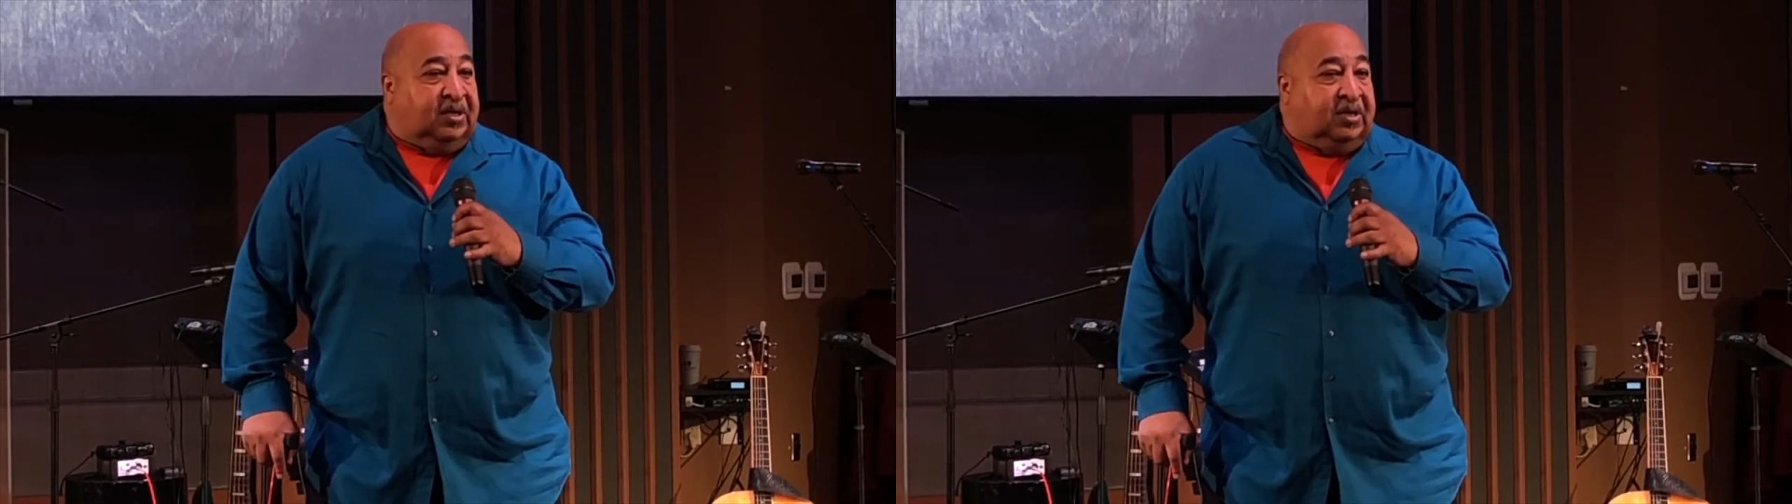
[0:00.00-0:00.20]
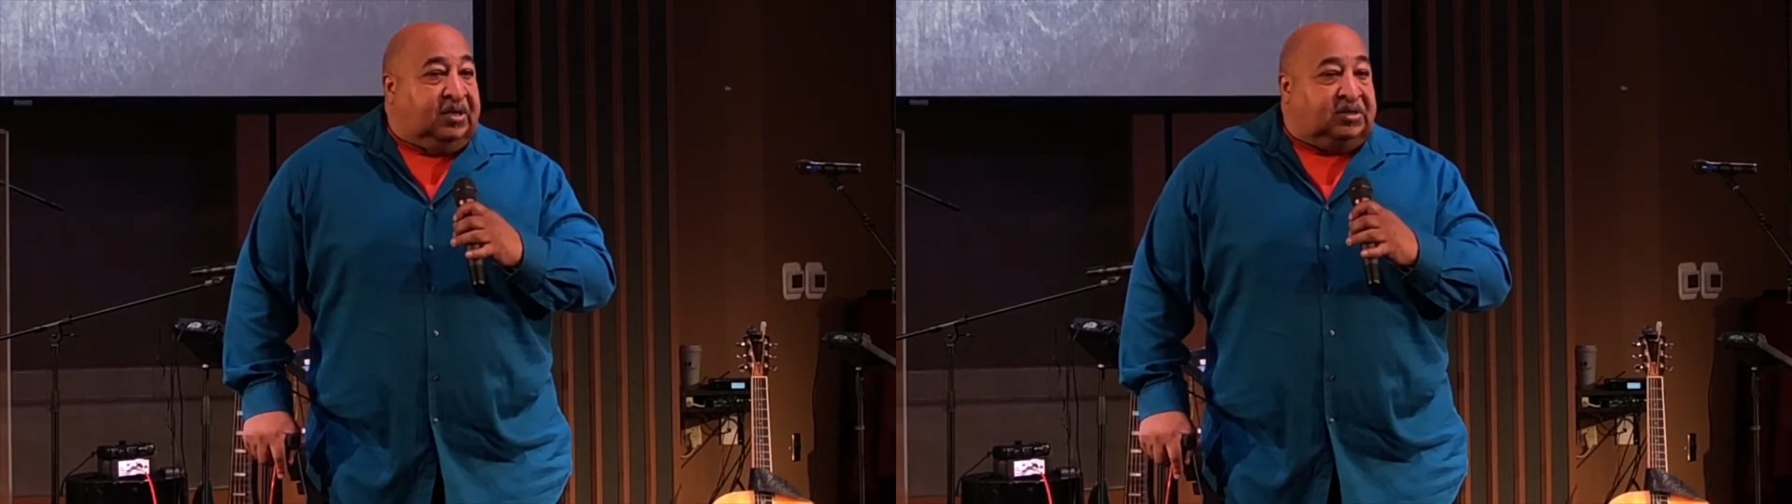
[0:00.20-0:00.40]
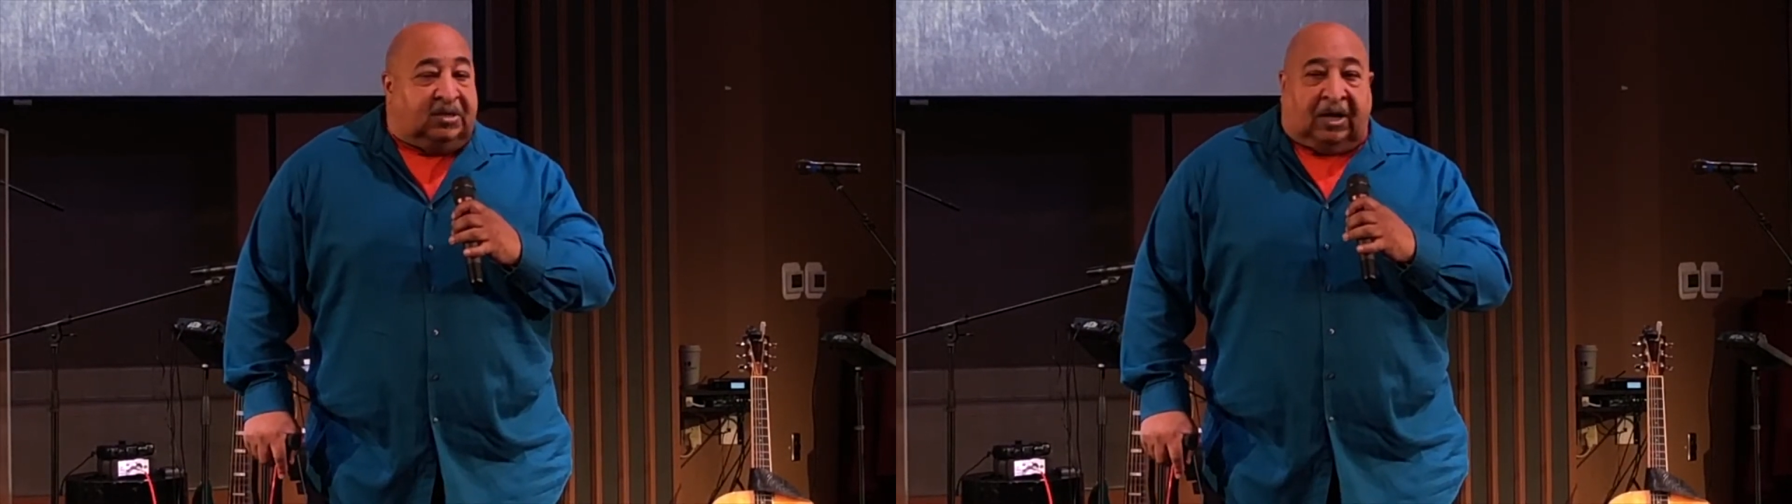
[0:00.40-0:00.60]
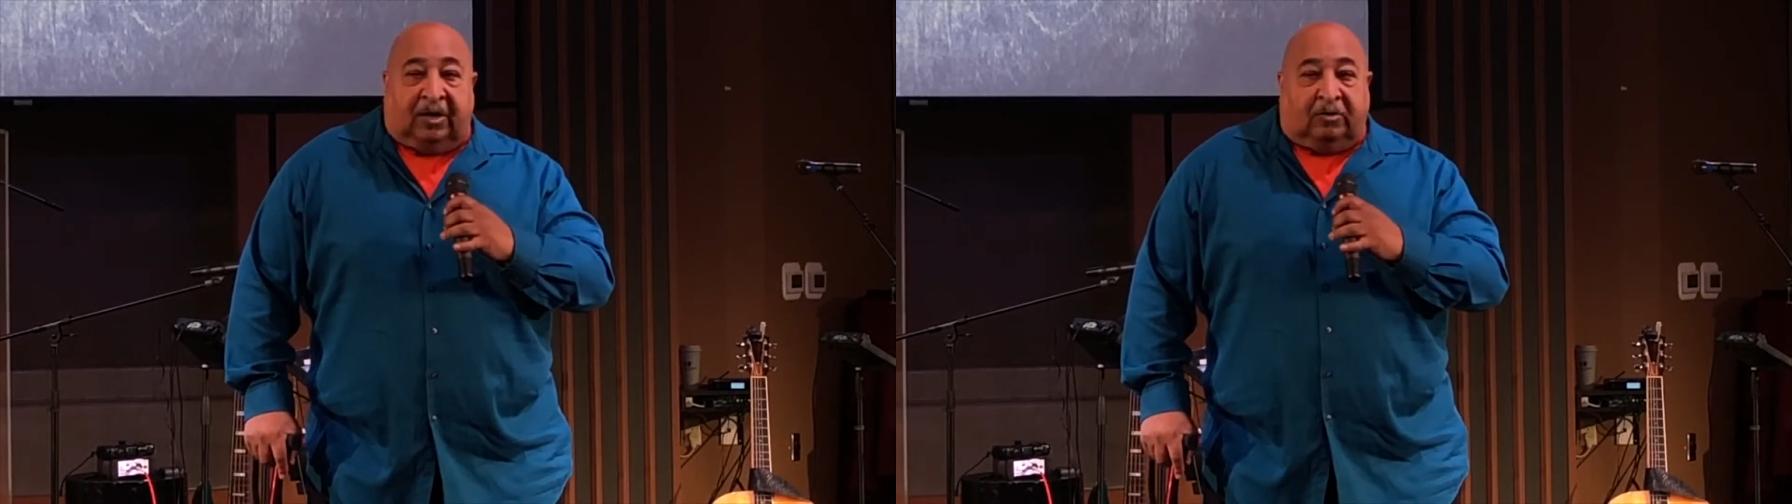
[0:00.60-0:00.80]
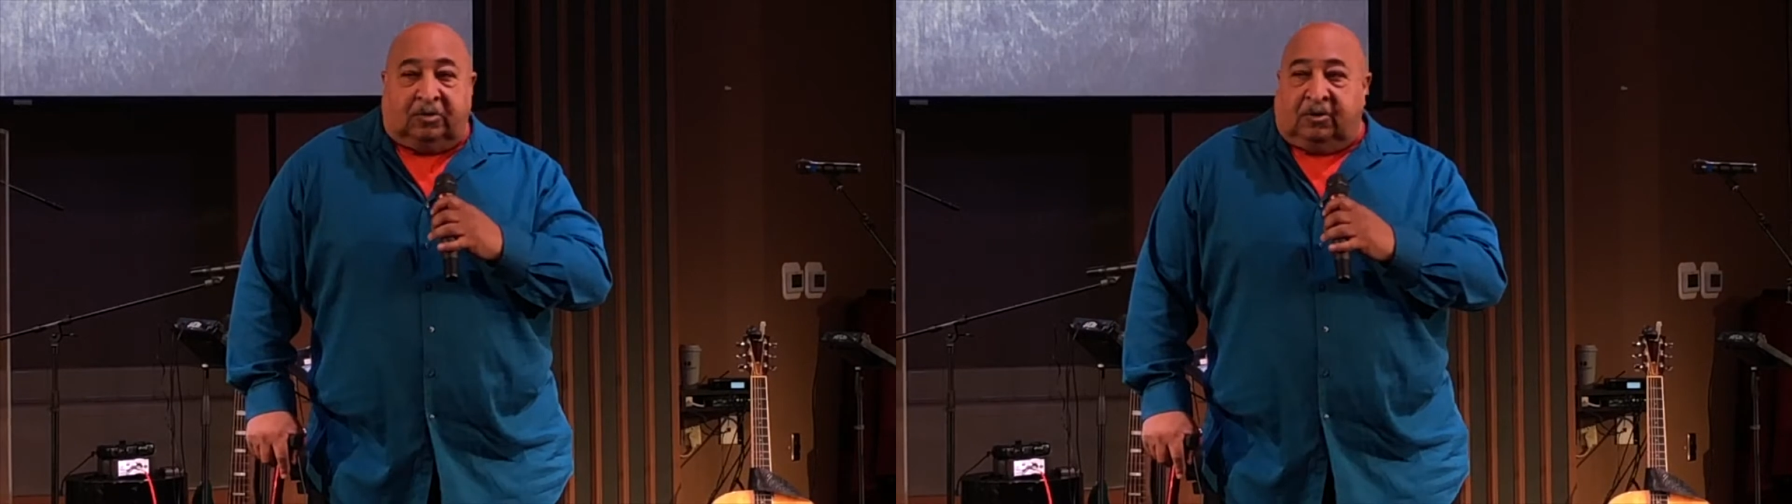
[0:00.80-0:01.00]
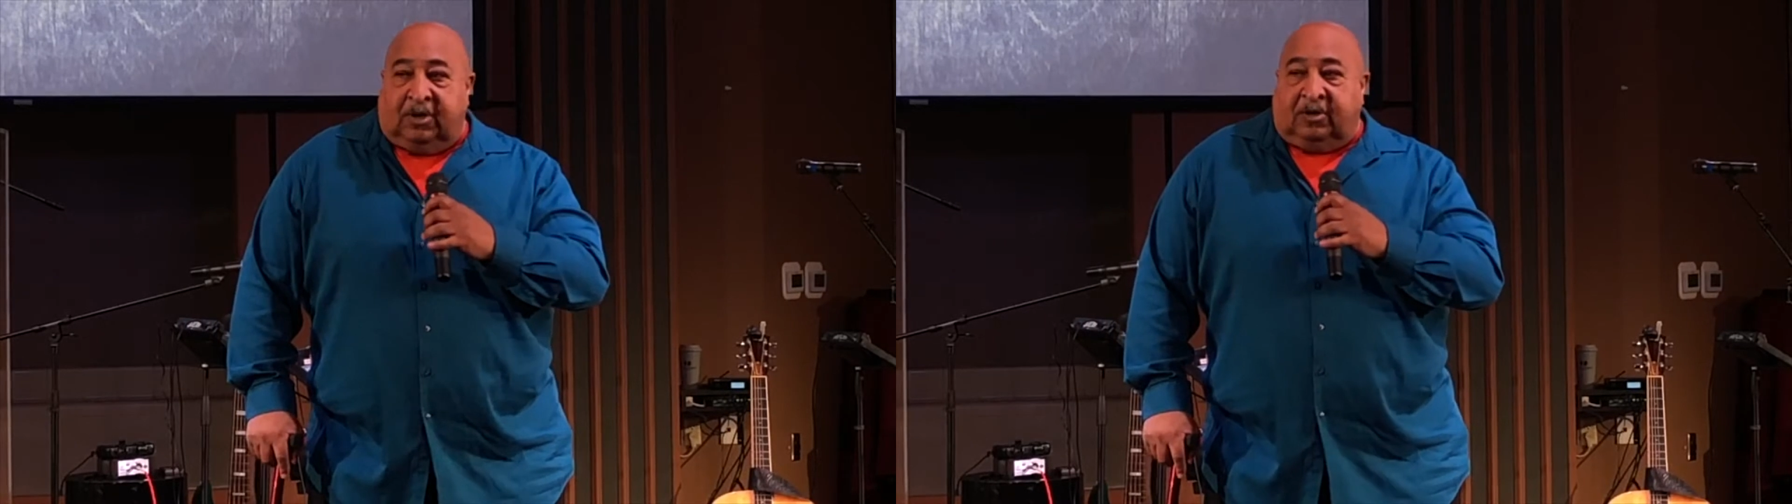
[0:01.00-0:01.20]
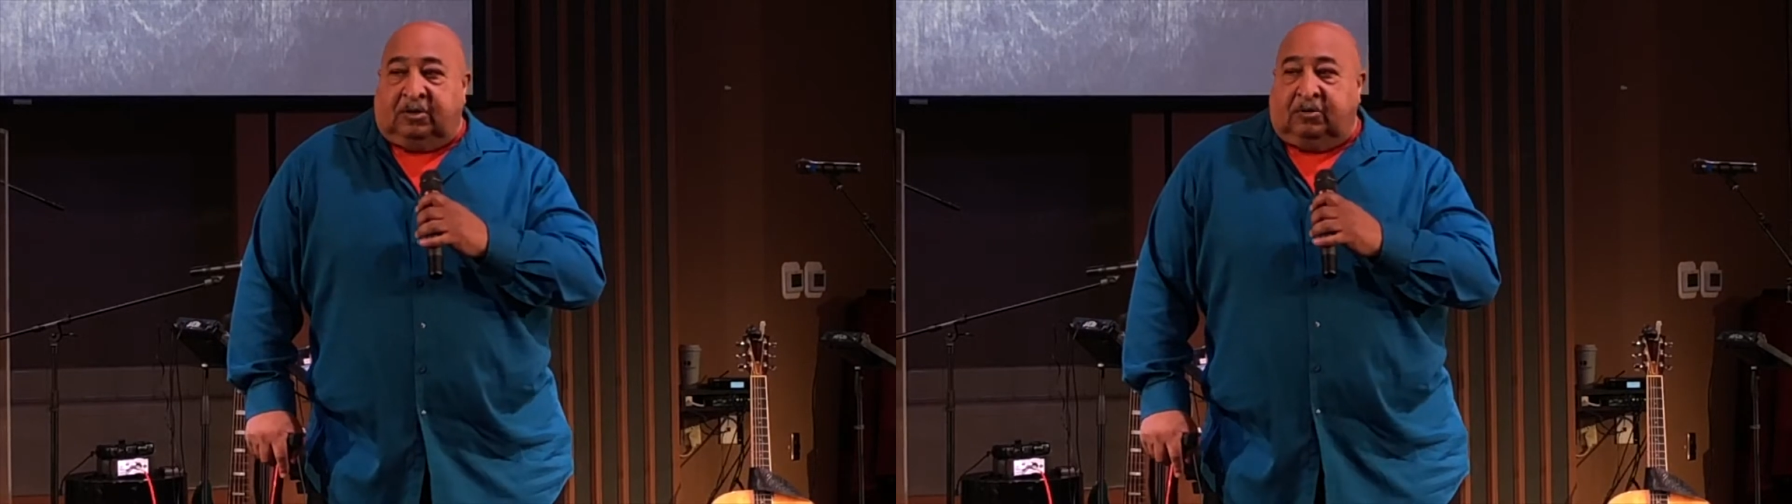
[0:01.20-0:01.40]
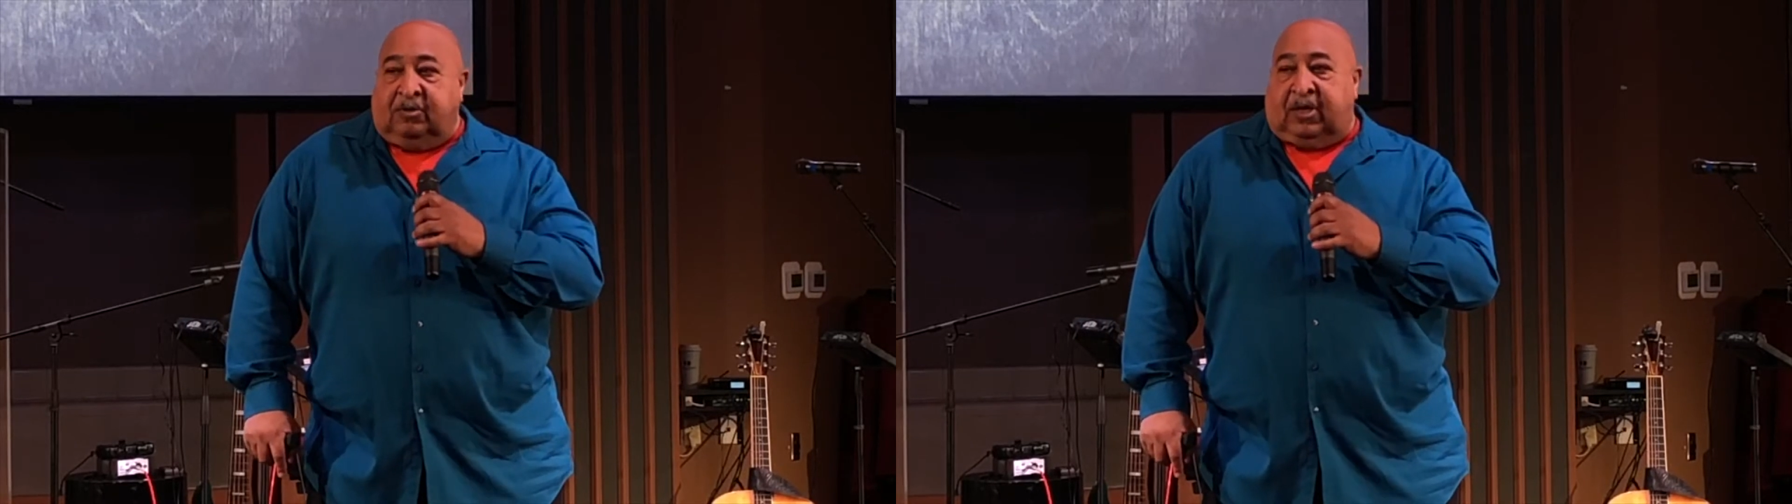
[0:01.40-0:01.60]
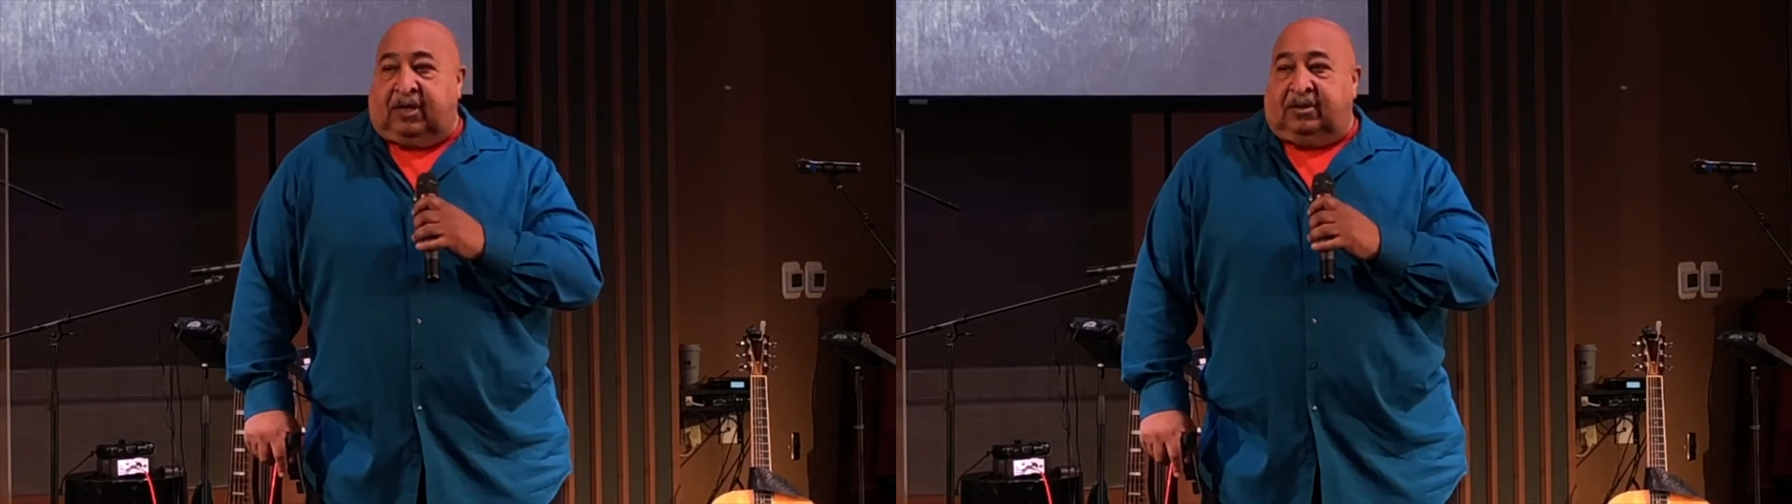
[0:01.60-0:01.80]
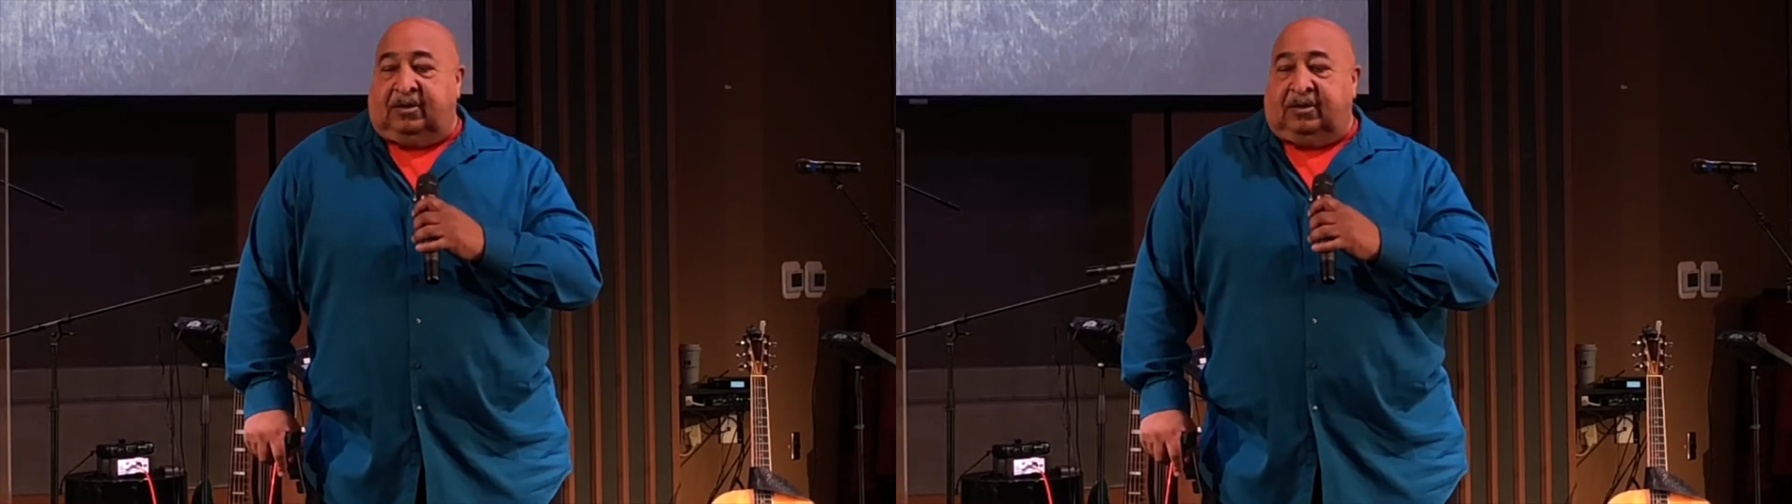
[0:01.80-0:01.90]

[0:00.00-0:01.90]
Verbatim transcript: He said, I don't know how to do that.